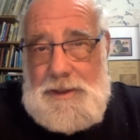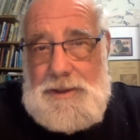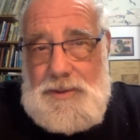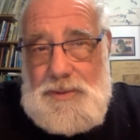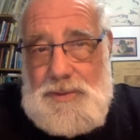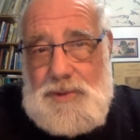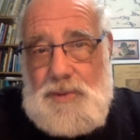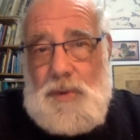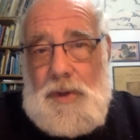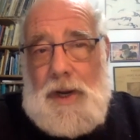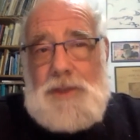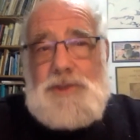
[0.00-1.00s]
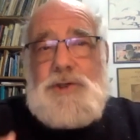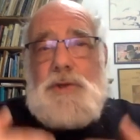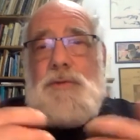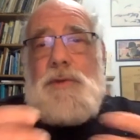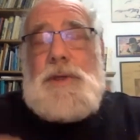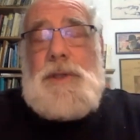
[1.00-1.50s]
to a large
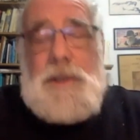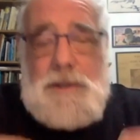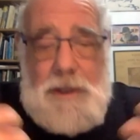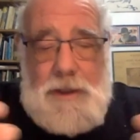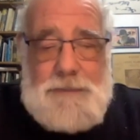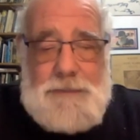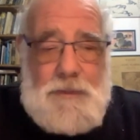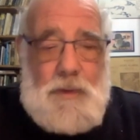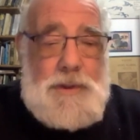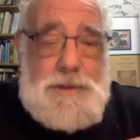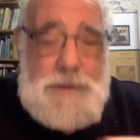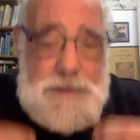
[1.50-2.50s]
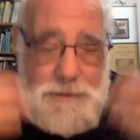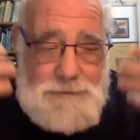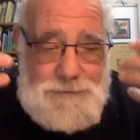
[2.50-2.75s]
degree. And of course,